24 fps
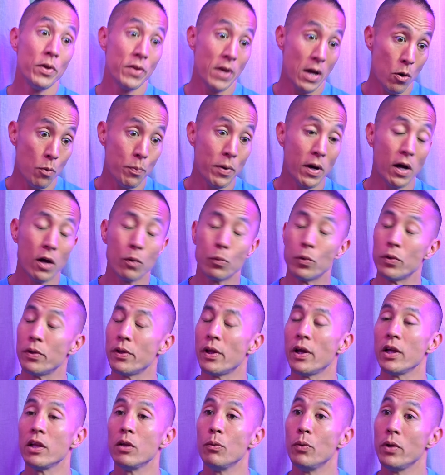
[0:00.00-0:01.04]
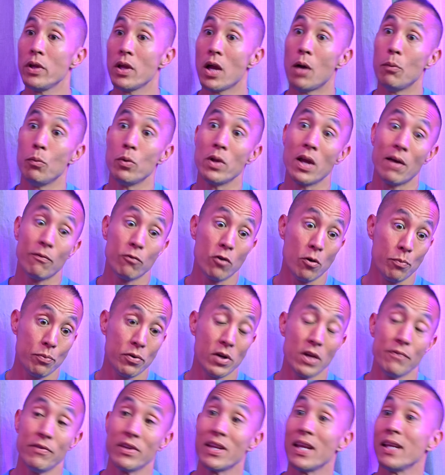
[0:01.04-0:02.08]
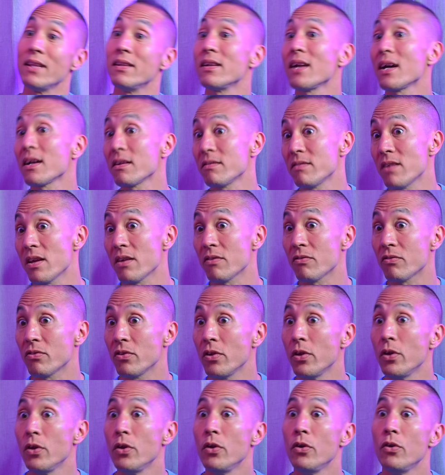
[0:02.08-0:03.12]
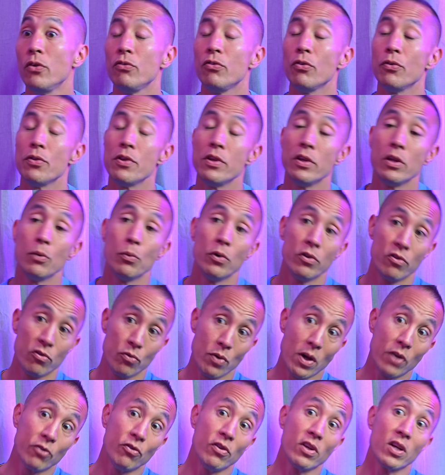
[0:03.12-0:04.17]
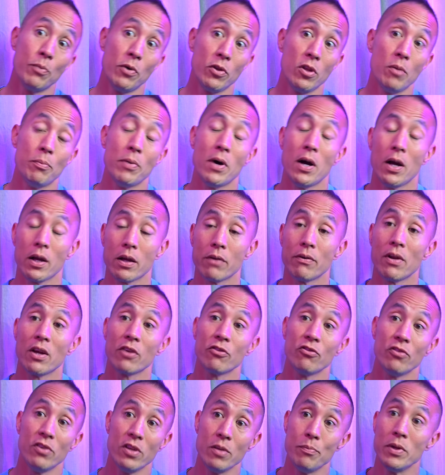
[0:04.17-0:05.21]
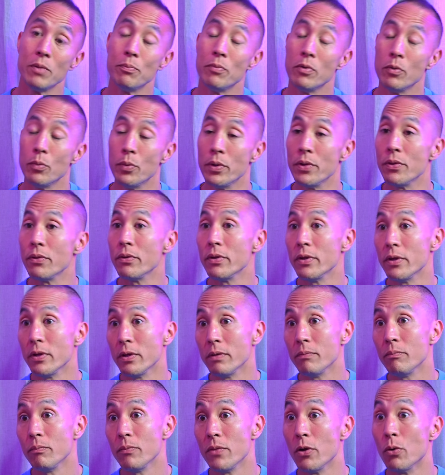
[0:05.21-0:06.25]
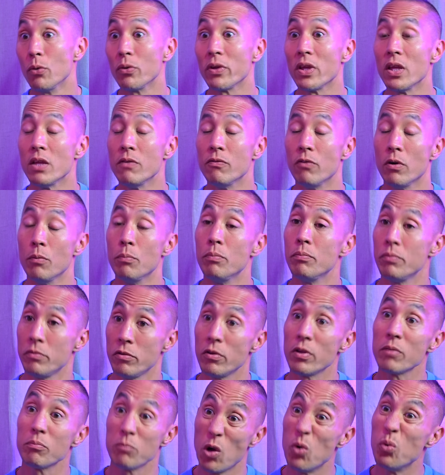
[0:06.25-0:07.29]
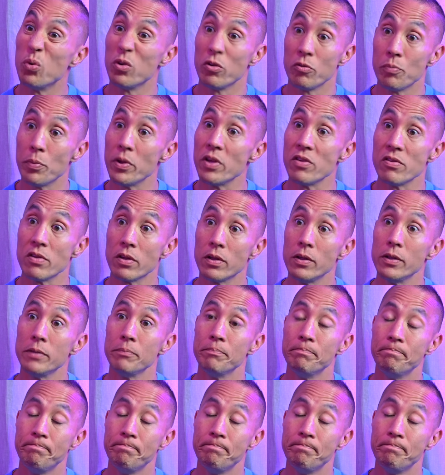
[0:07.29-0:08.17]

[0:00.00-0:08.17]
our park, Woodland Hideaway, we have got private gated access. So the only ones to actually come on the park are actually people with their own key fobs, like owners basically.